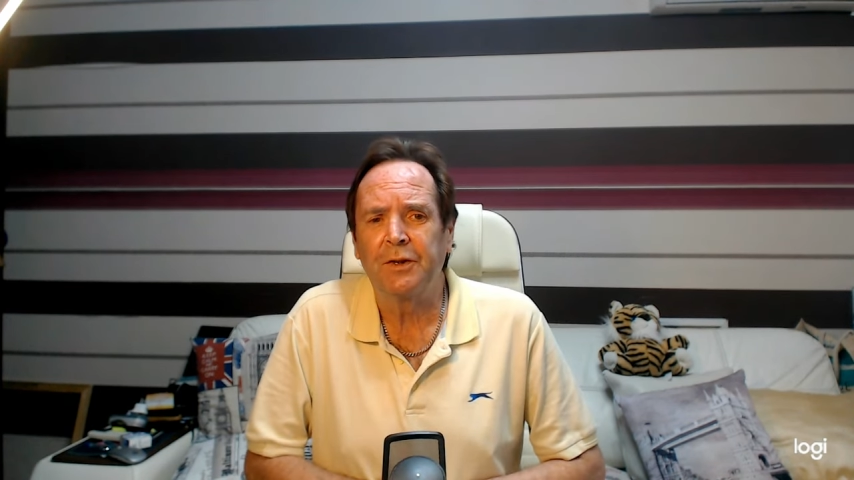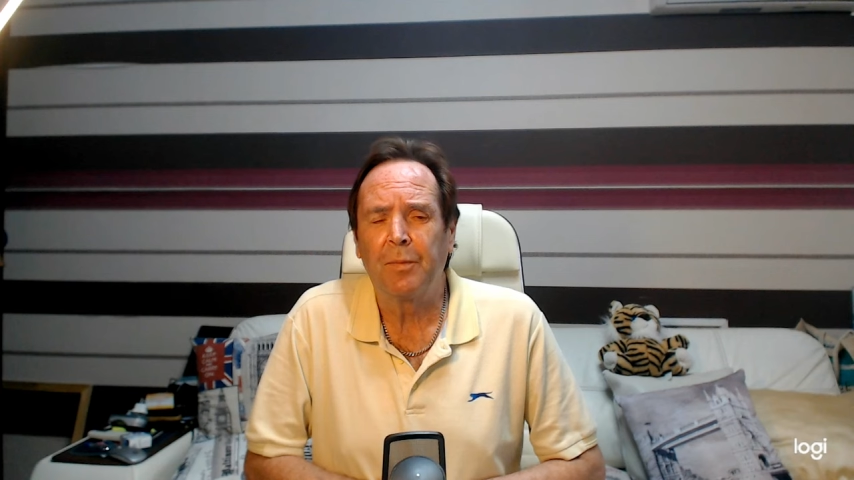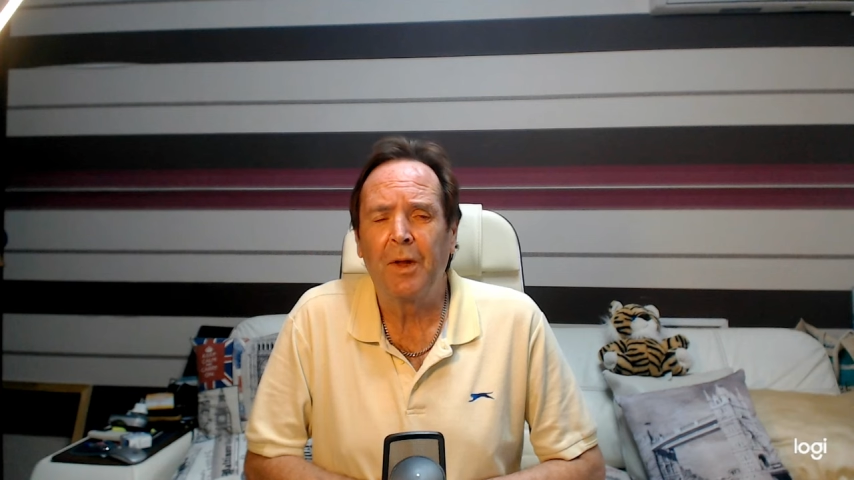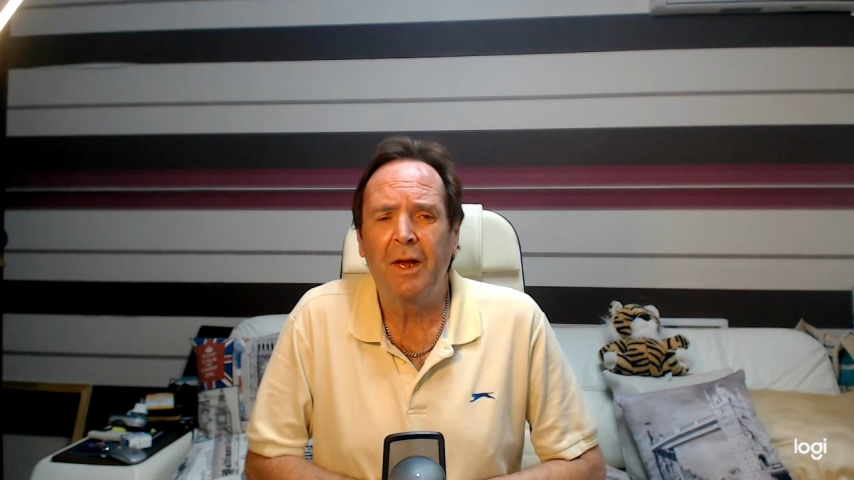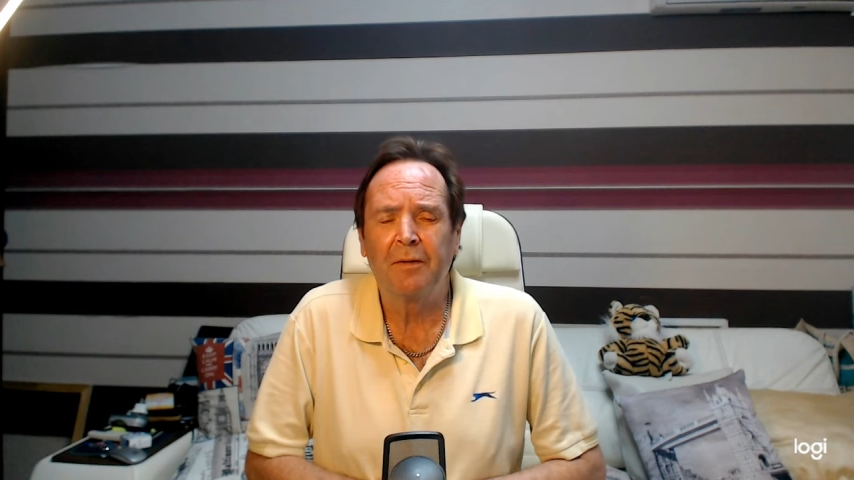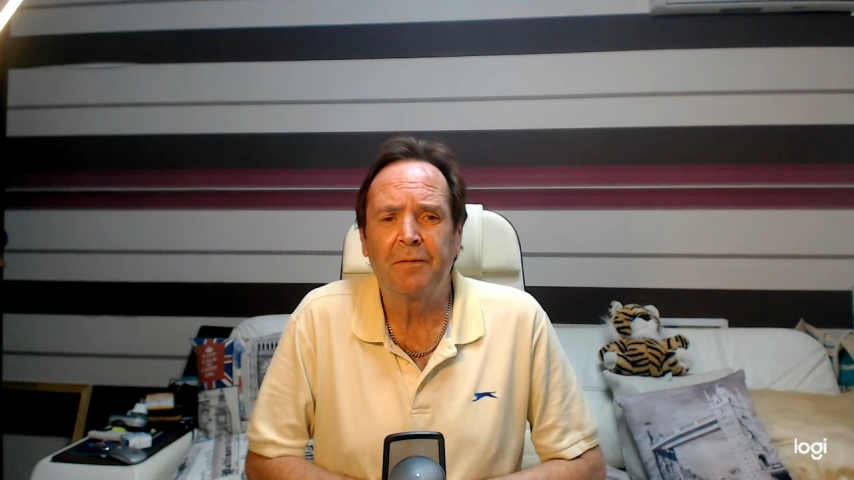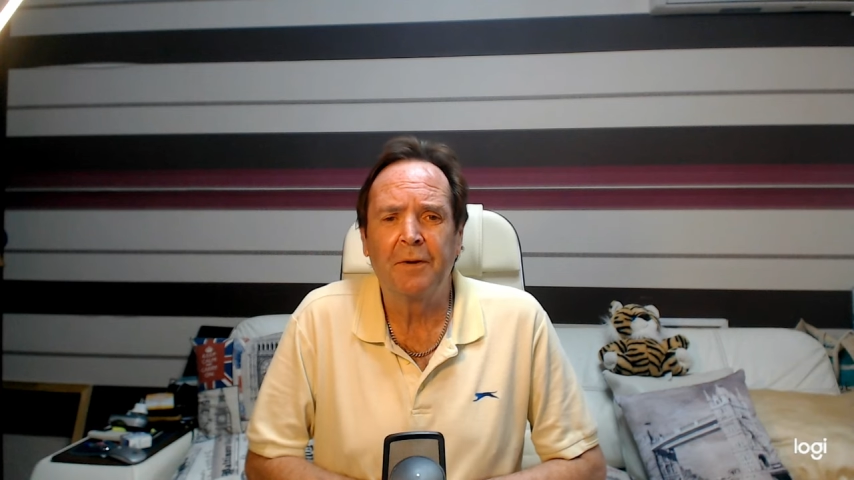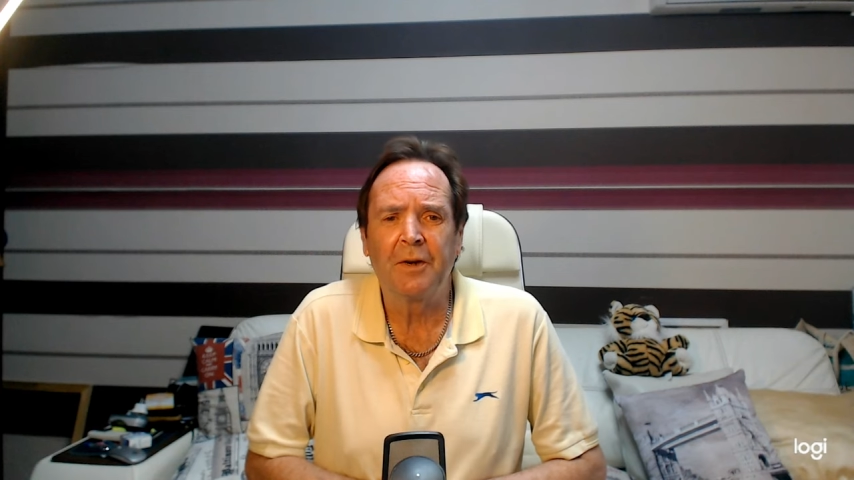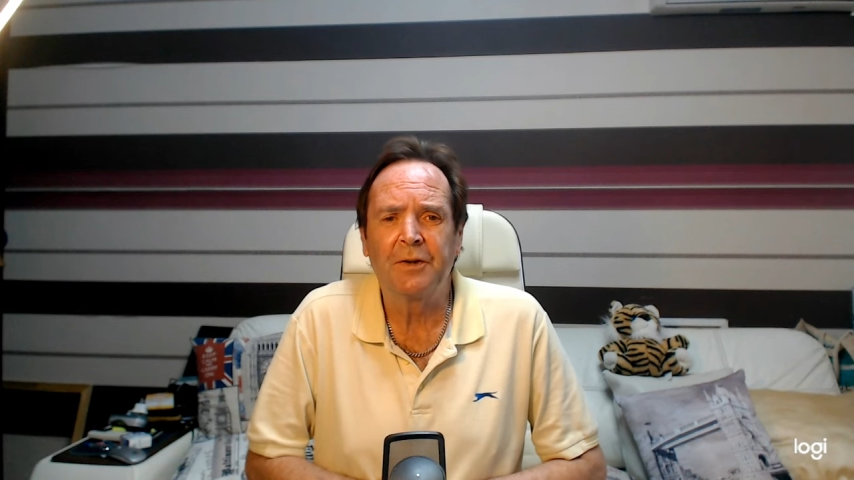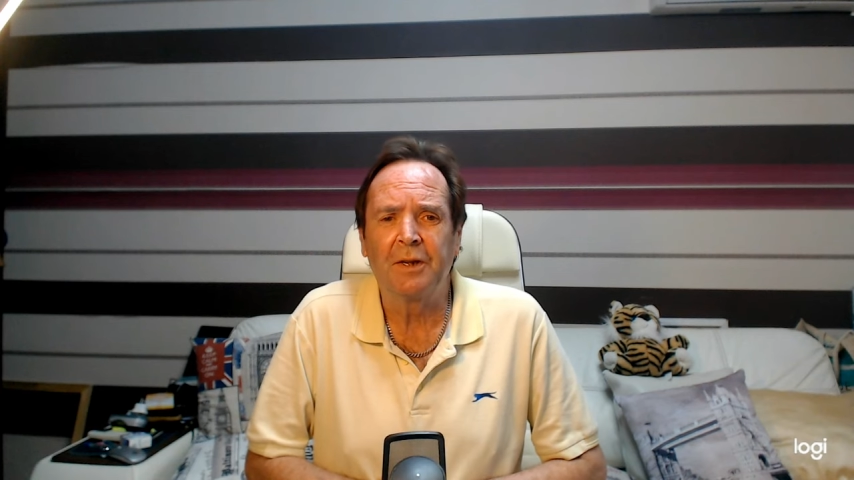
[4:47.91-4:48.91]
applying
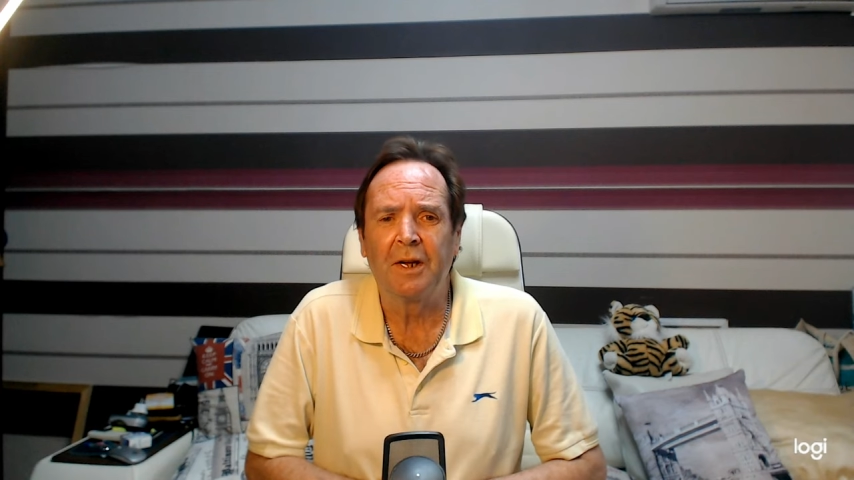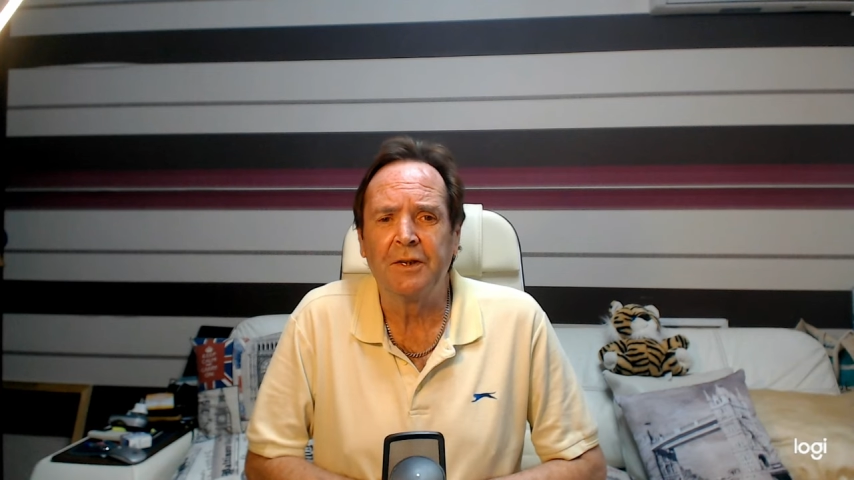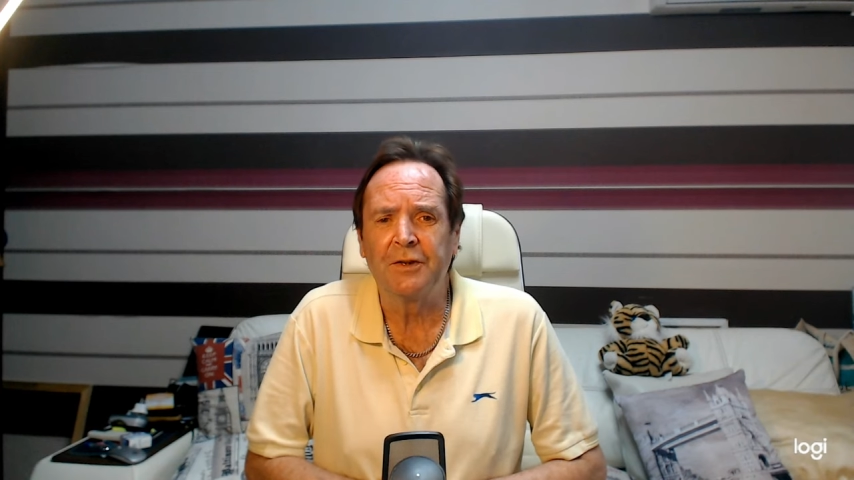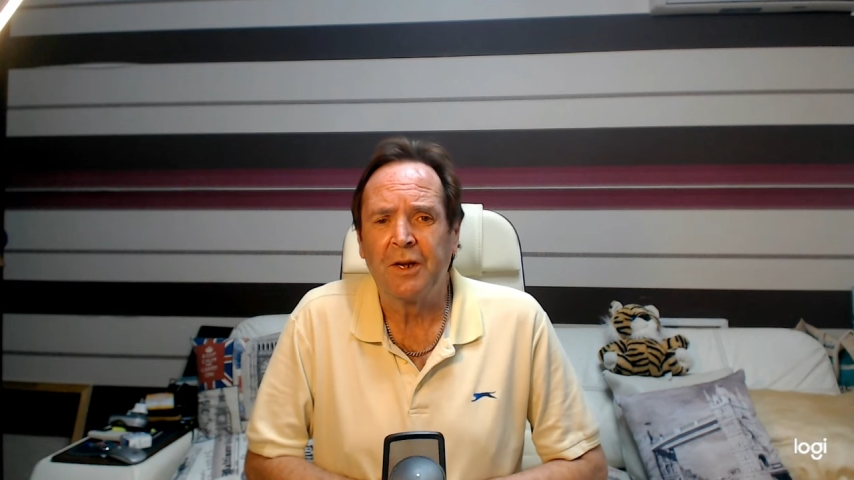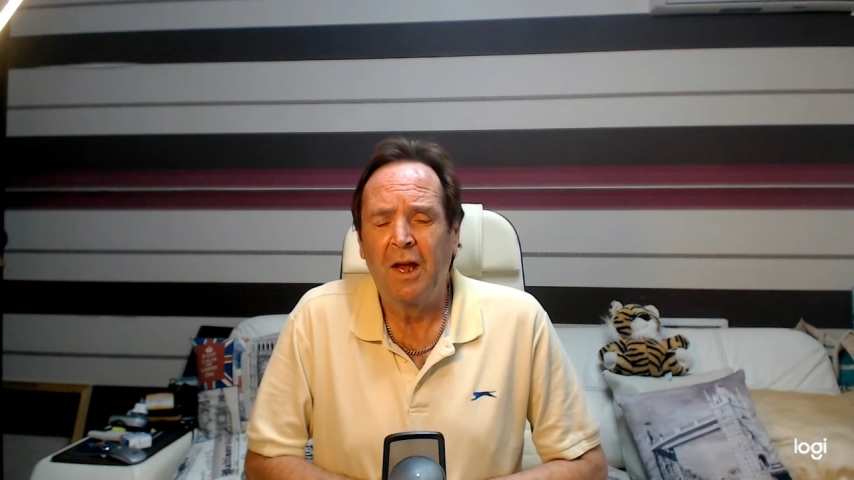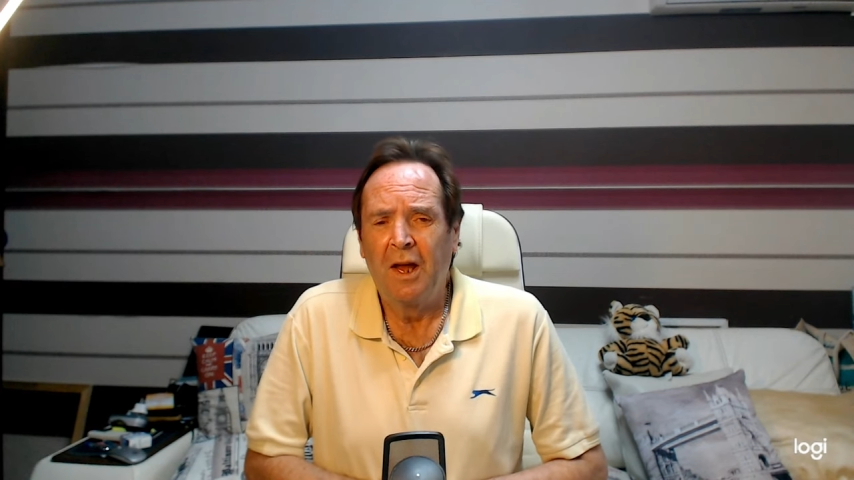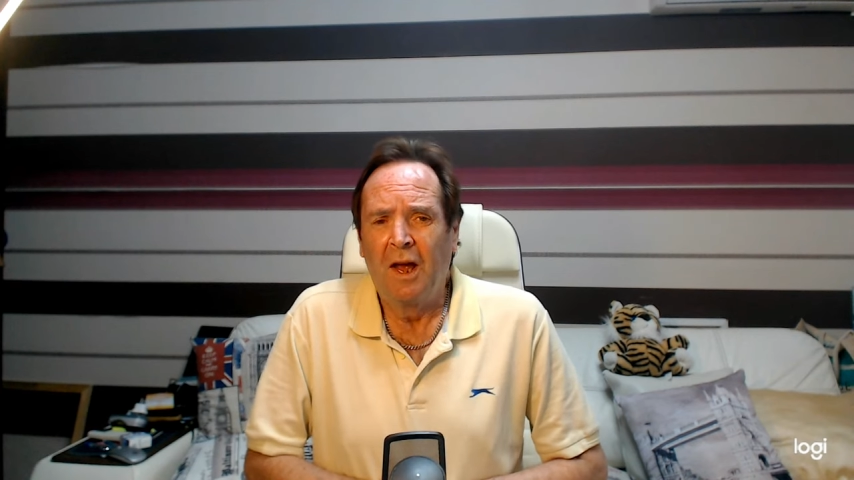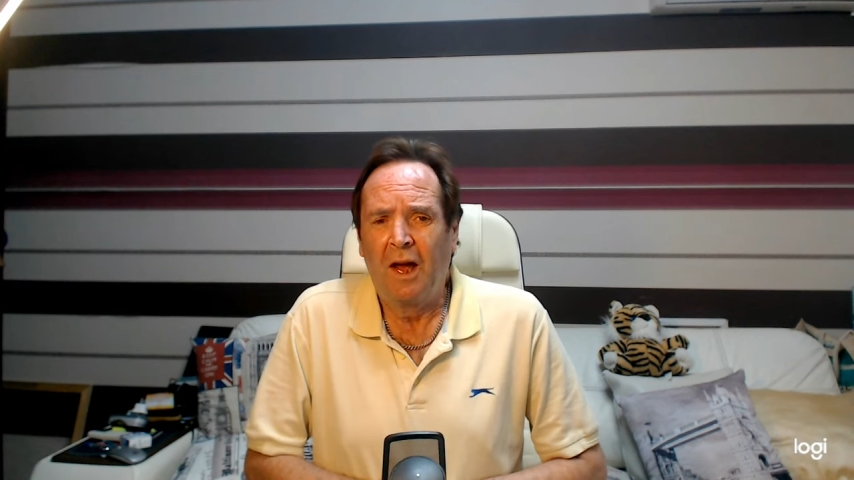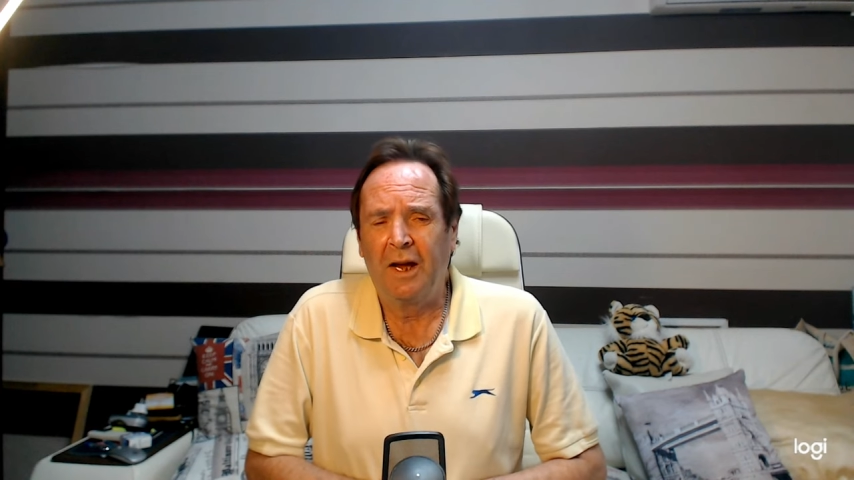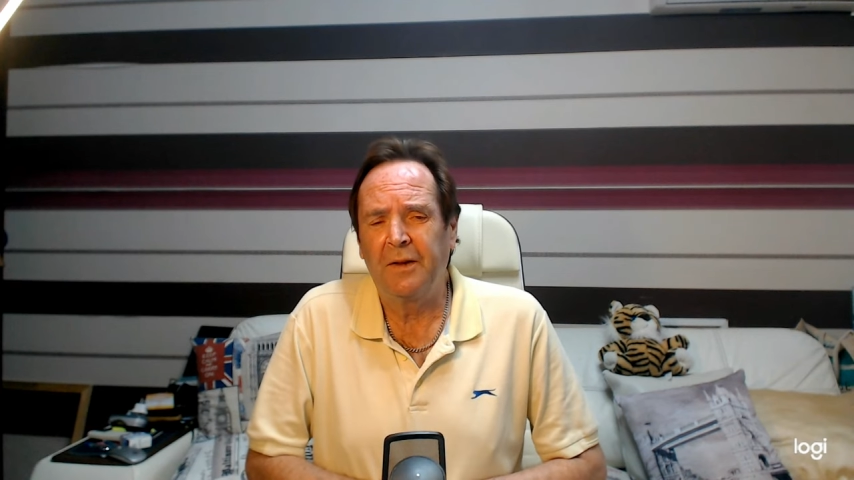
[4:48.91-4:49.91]
fertilisers
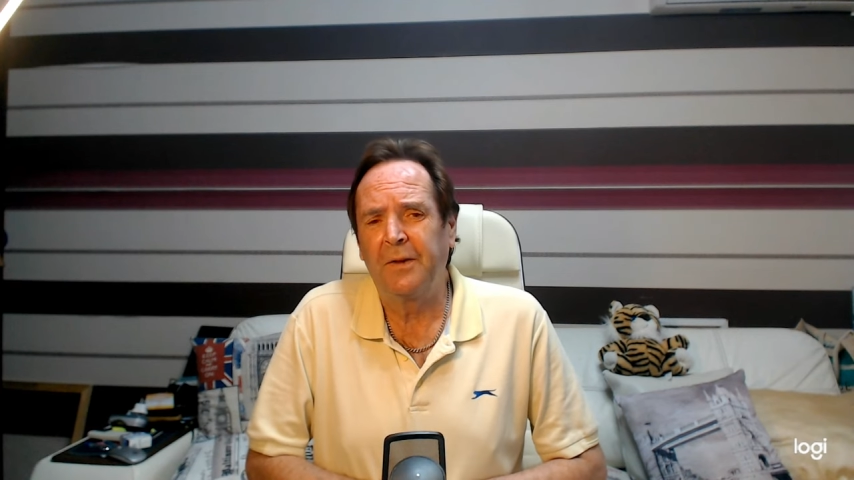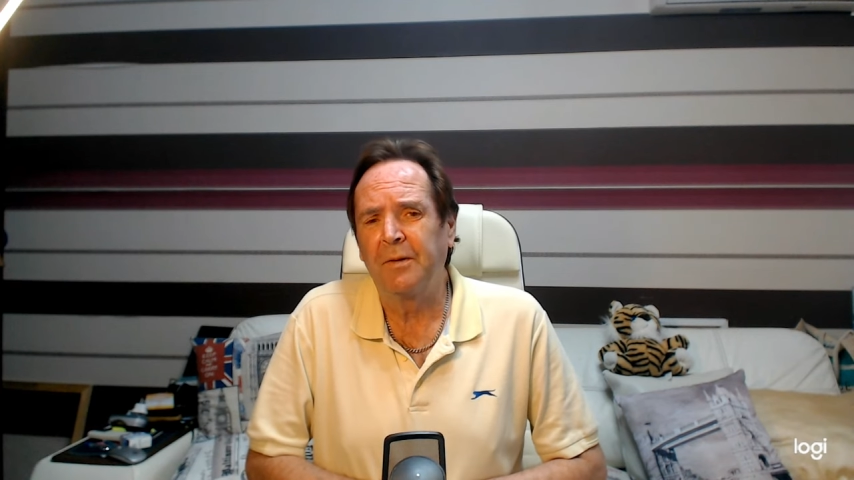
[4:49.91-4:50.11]
and